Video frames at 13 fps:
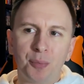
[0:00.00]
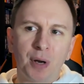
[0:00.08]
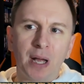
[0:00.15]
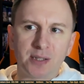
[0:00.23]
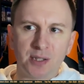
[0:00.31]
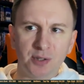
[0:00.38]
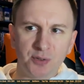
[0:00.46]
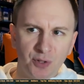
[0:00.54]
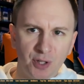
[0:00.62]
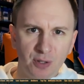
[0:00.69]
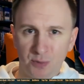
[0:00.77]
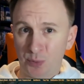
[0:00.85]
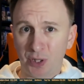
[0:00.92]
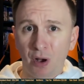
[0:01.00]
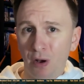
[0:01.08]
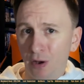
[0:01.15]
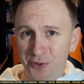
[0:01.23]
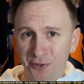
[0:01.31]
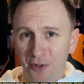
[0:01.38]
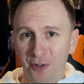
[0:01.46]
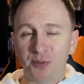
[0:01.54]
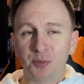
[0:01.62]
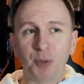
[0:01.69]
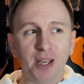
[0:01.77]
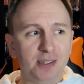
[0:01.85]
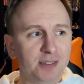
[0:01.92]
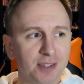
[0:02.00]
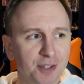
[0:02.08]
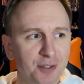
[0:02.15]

practice for those with the hard drive space and